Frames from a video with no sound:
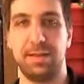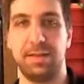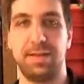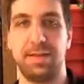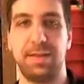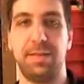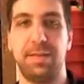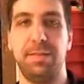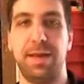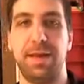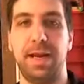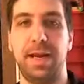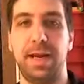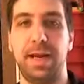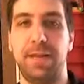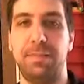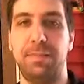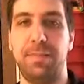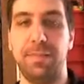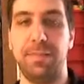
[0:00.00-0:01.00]

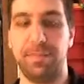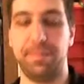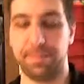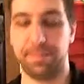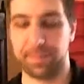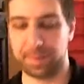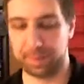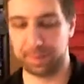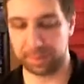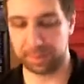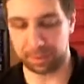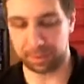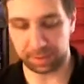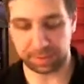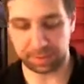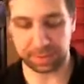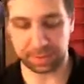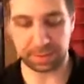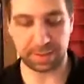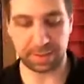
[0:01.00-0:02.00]
Somebody
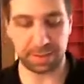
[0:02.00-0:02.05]
lost it